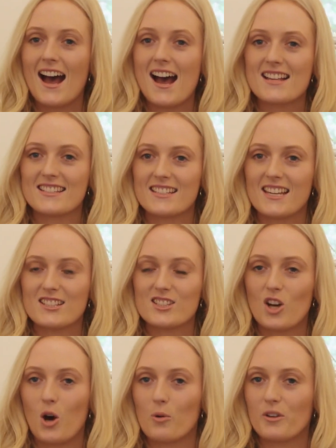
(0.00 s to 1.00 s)
As it gets
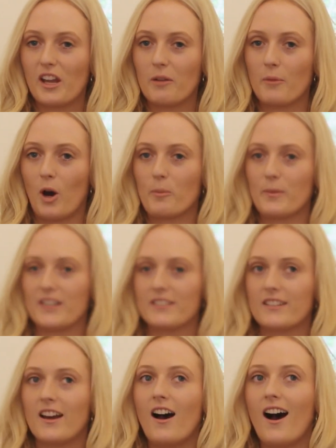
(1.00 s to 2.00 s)
colder in
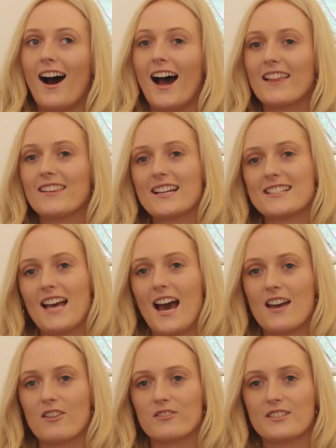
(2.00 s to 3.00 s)
Melbourne, I like to
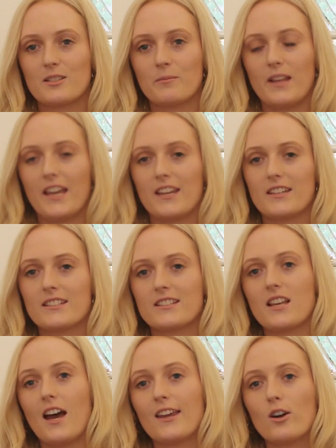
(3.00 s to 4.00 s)
add on some layers.
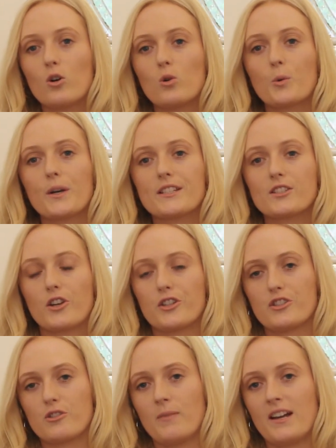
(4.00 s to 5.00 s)
I always go
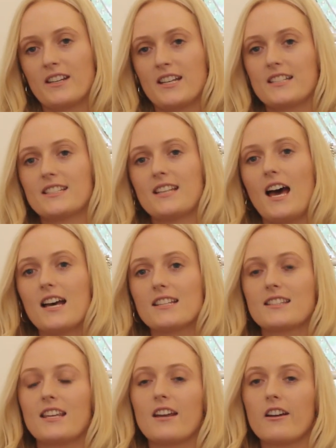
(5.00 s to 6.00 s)
to my knits
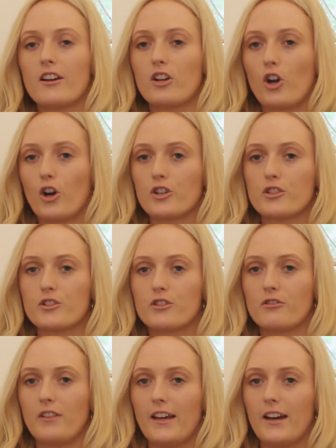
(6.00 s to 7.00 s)
as they are a
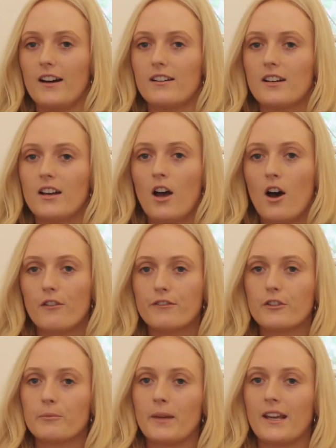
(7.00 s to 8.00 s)
go-to layer
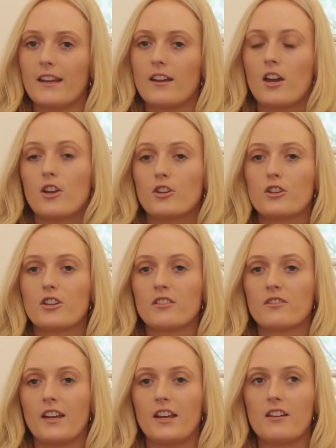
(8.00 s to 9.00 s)
for me. You
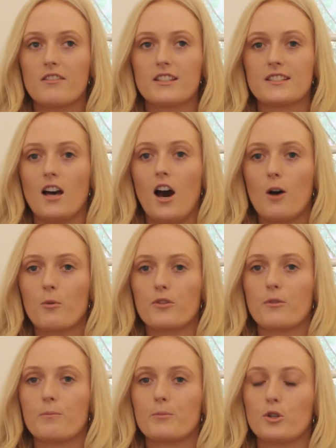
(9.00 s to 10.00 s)
can layer this up
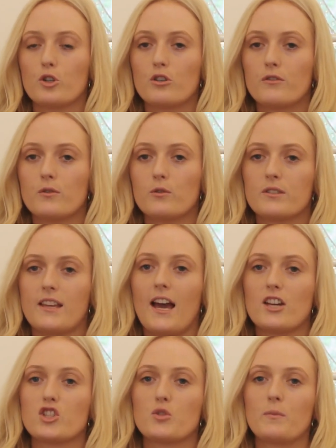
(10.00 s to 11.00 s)
with a beautiful
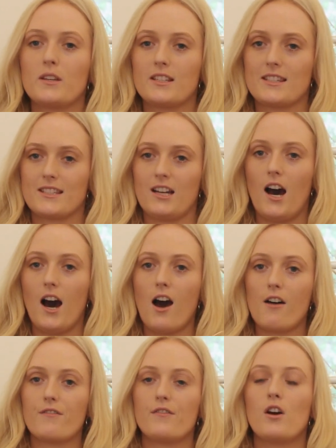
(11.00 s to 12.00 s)
cashmere
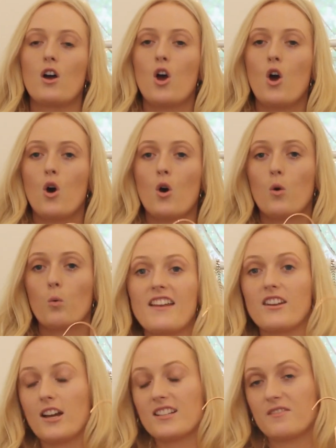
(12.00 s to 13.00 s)
scarf, a
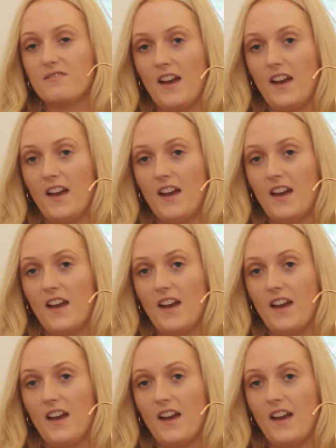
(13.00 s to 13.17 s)
nice